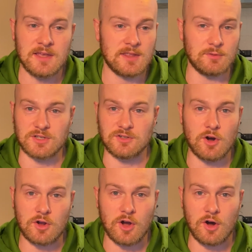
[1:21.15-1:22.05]
there was a
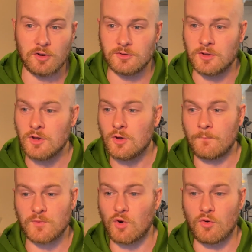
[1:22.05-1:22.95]
knock-on
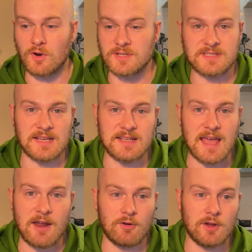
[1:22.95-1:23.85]
or a silly
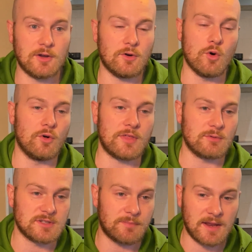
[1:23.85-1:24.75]
error, or there
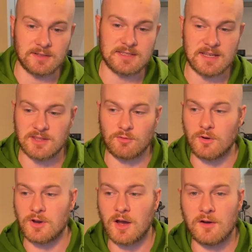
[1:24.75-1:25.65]
was a penalty in their
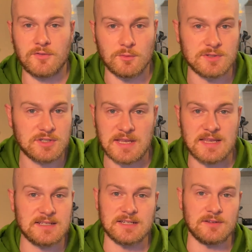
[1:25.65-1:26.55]
own half that was
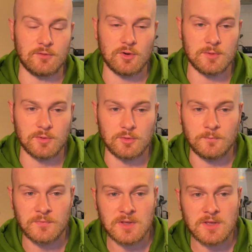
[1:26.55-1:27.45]
easily avoidable.